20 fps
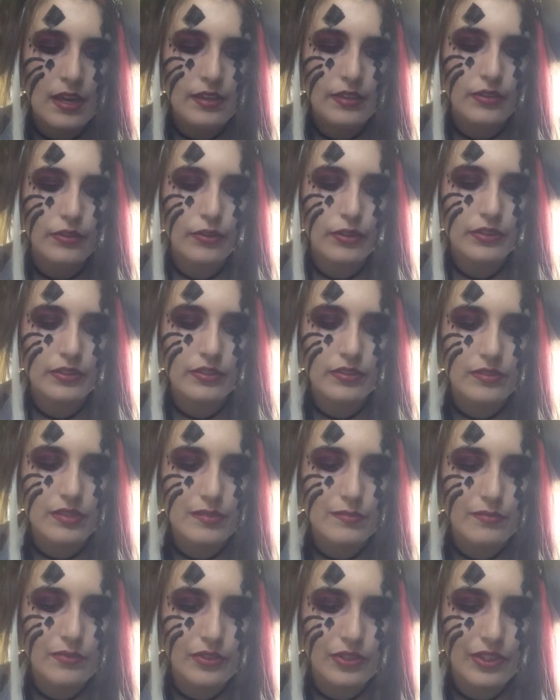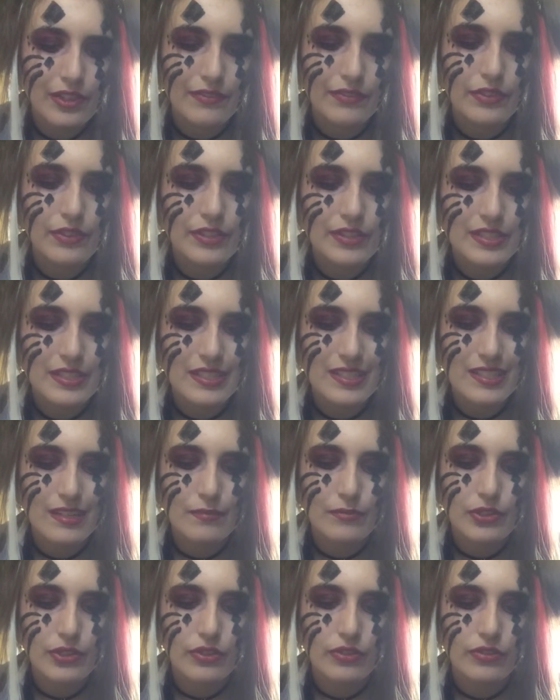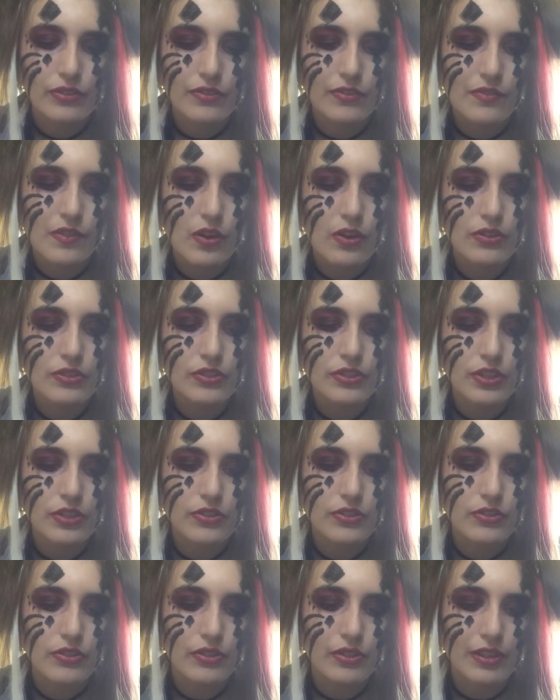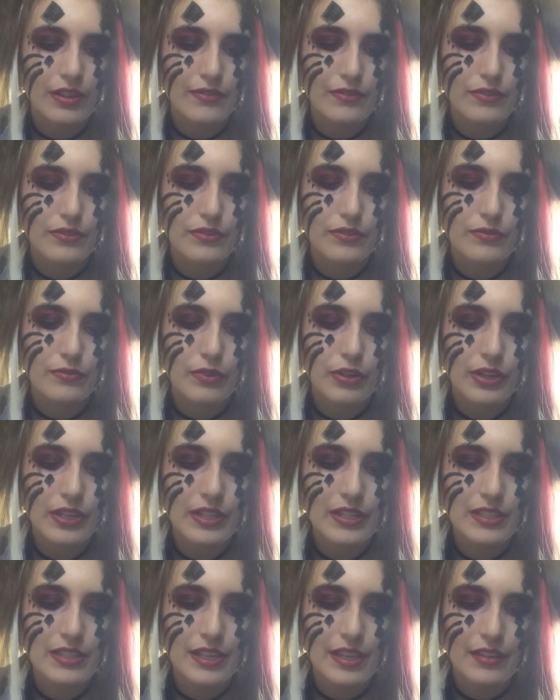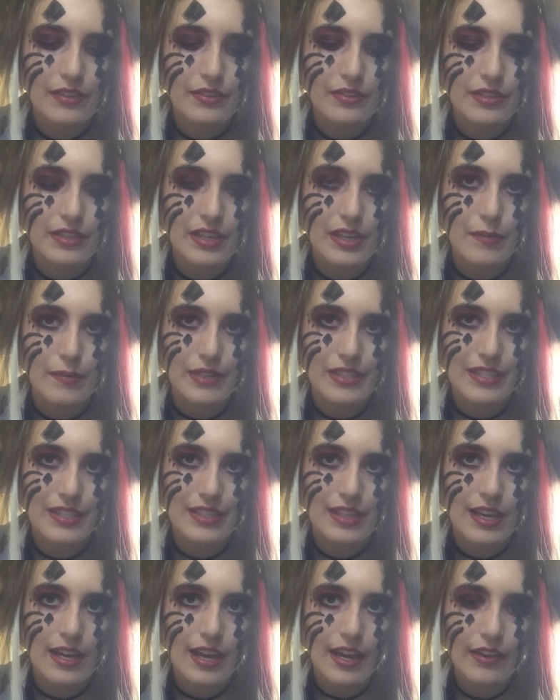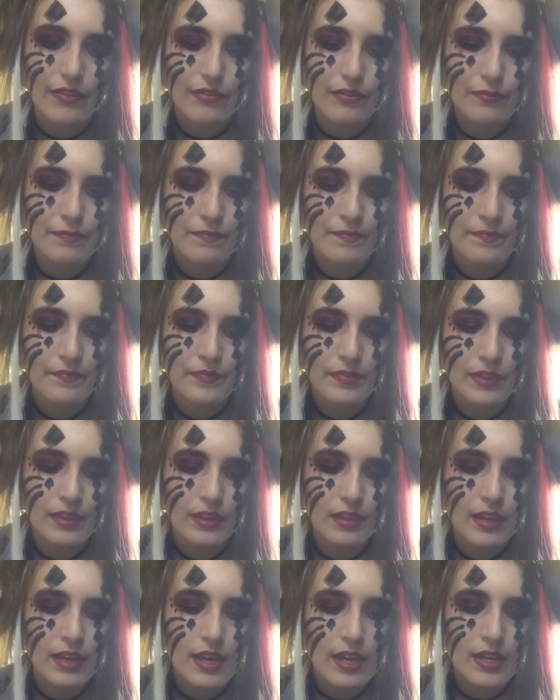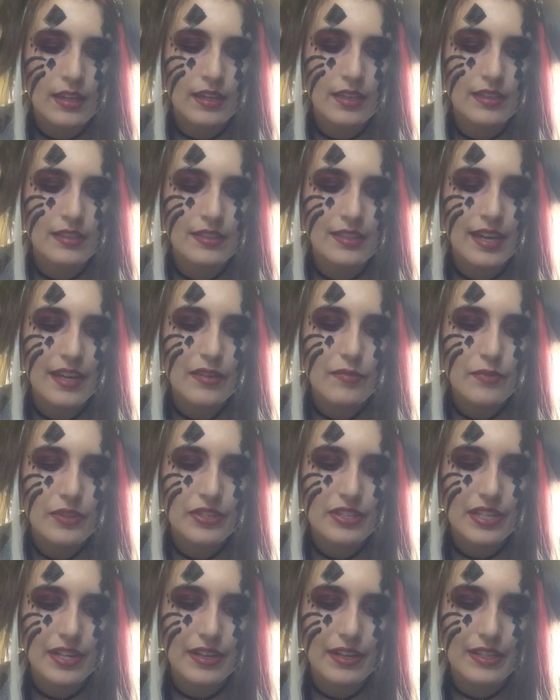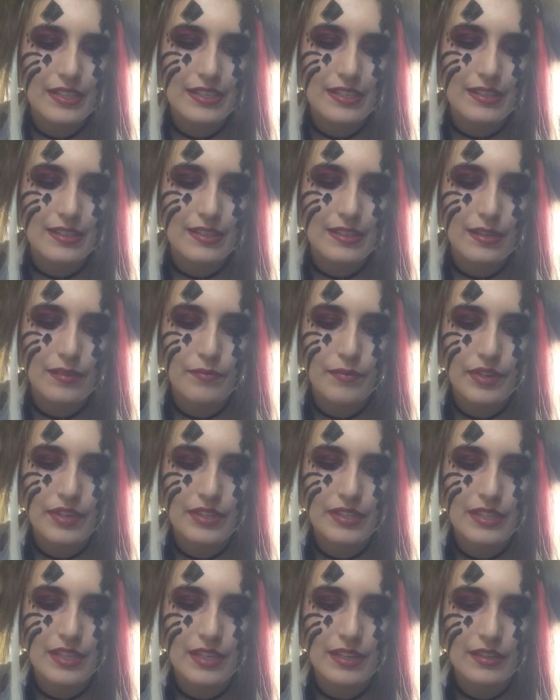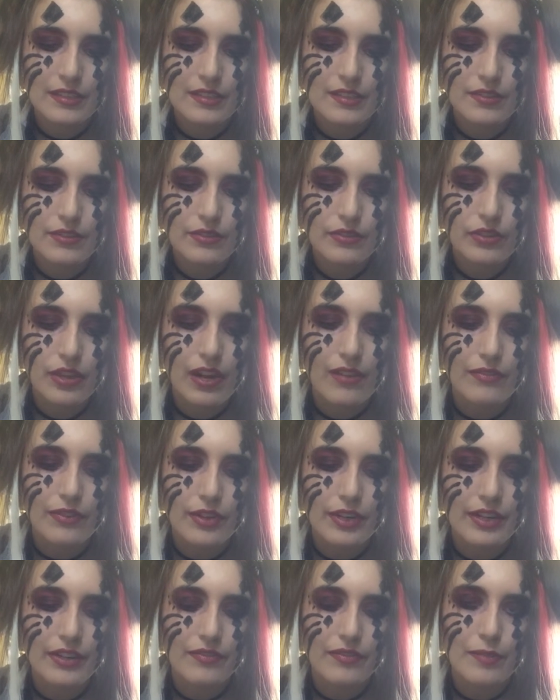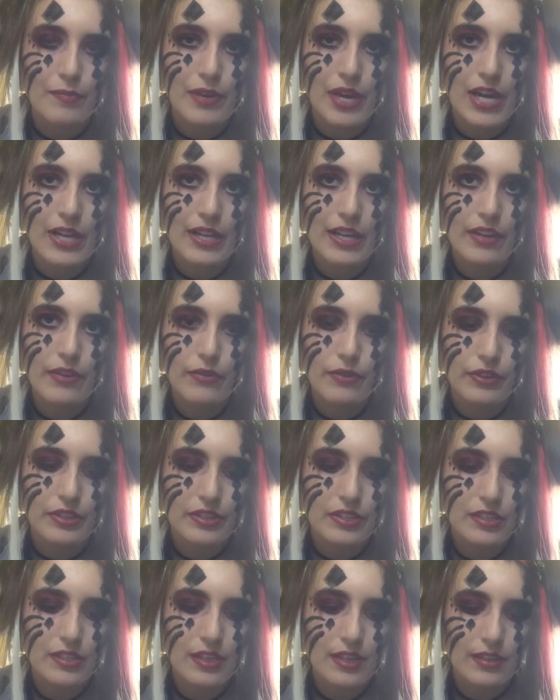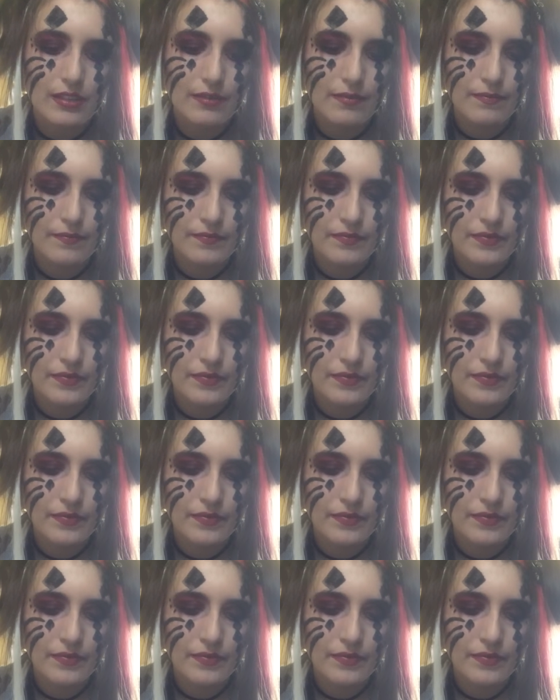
The organismal level is the sum total of all structural levels working together to keep us alive. The integumentary system is the external covering of the body or the skin.